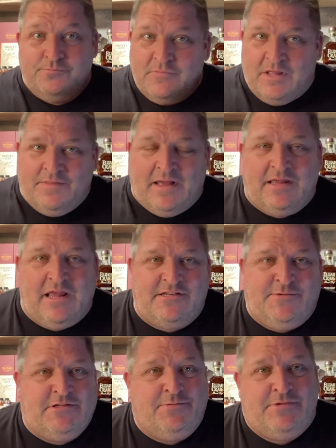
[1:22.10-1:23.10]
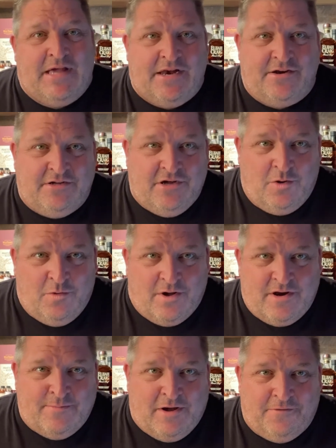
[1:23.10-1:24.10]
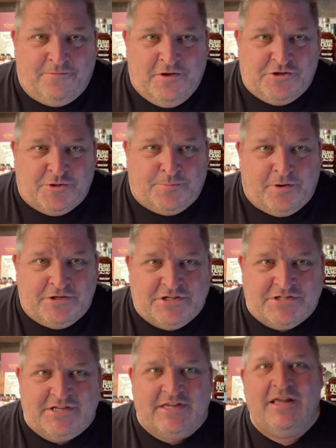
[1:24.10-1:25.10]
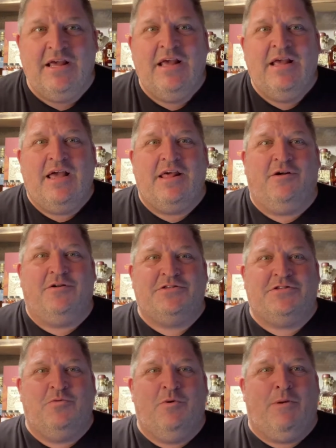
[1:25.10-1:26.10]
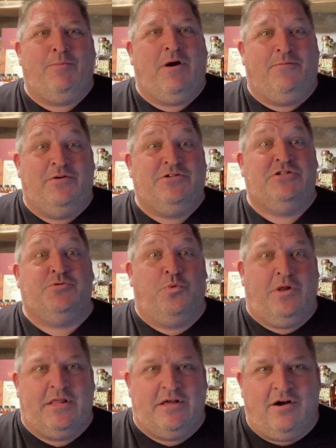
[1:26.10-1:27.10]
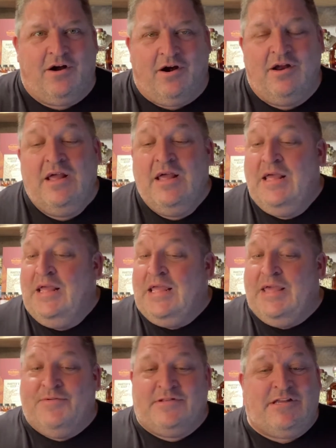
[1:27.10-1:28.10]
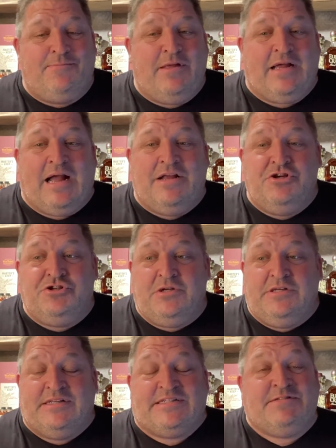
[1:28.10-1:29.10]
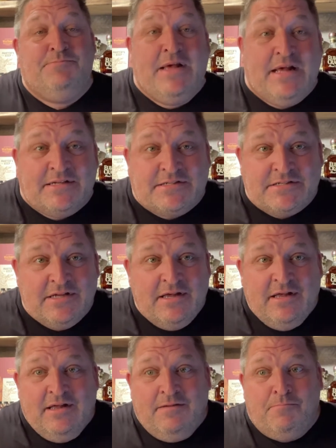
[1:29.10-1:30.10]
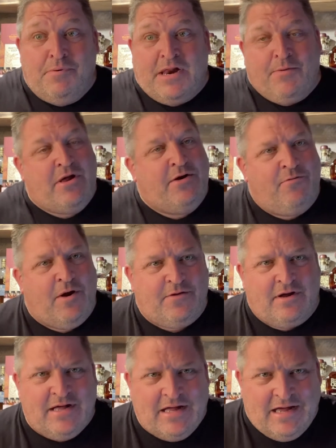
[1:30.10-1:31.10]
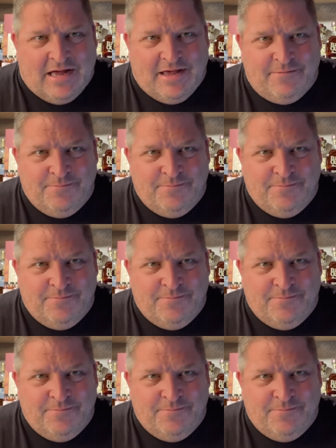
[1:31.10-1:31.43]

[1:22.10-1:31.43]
That gives me some data to go on about future purchasing and also what my preferences really are. If it's something I usually dismiss, but I rate it rather high,